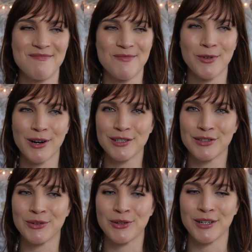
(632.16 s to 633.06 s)

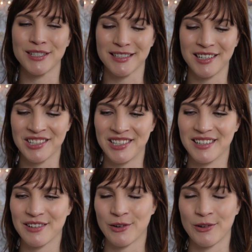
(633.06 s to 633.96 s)
words or
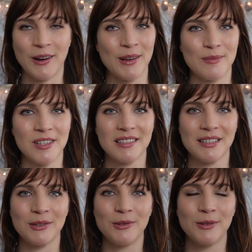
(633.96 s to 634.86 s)
discussion or arguments
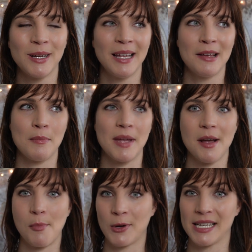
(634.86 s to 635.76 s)
to make
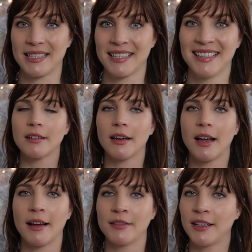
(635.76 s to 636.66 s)
a point.
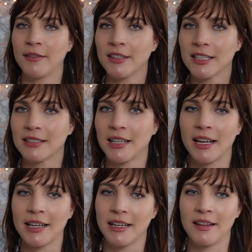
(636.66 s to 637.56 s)
I would definitely
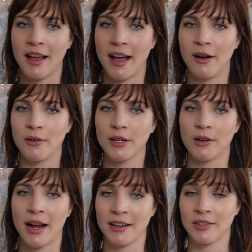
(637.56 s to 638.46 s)
say allow
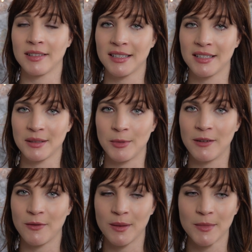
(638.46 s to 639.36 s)
your actions to
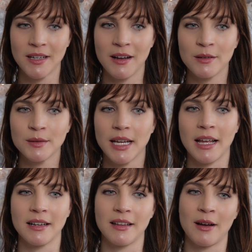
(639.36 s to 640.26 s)
speak for themselves
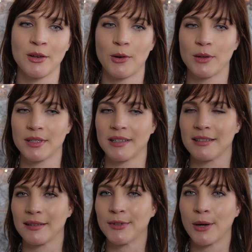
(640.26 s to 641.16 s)
and allow your own
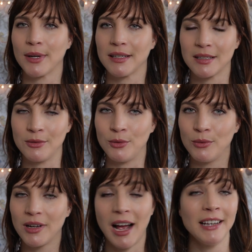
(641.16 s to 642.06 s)
sense of knowing
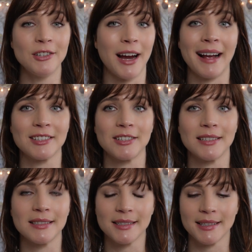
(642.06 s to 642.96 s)
to guide your
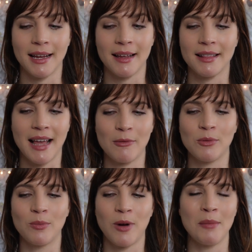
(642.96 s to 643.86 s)
actions, and that
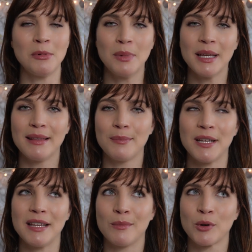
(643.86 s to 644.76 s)
will probably
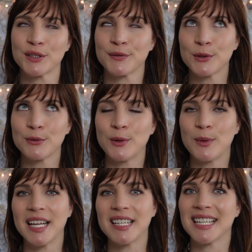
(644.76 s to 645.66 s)
be the most fruitful
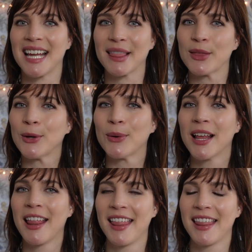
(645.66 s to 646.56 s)
way to get through
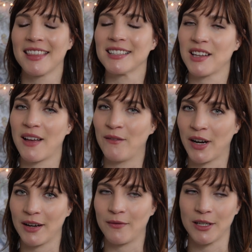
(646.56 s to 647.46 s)
this
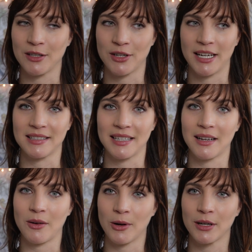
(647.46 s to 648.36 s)
very fun
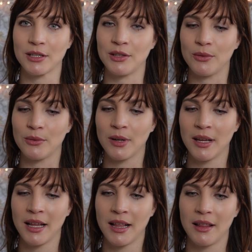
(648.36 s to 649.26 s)
transit, or to
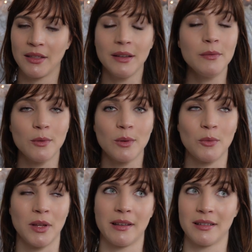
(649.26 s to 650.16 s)
live
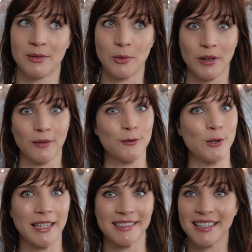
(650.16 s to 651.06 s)
with this sort of
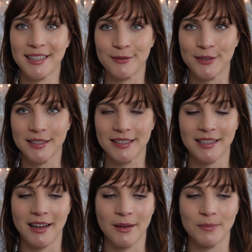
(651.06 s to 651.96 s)
transit if it's
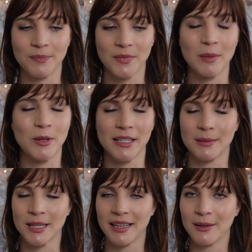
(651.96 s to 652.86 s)
a
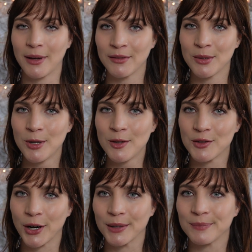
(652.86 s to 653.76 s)
placement that you have in your birth
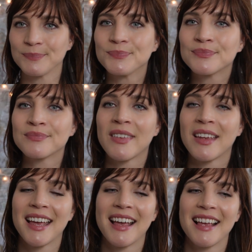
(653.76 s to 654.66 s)
chart.
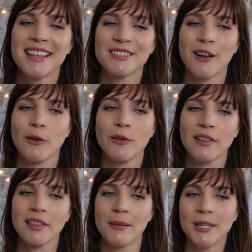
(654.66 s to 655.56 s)

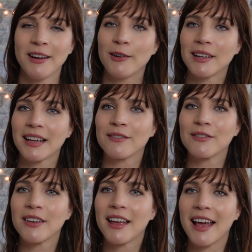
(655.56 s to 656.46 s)
So let me know
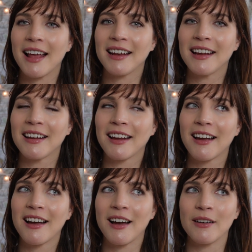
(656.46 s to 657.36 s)
if any
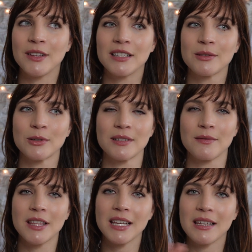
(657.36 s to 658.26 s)
of these sorts
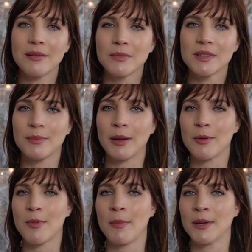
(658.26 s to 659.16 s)
of themes might
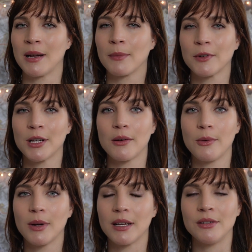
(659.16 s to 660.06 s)
be popping up for
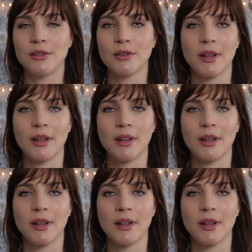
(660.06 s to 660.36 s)
you in your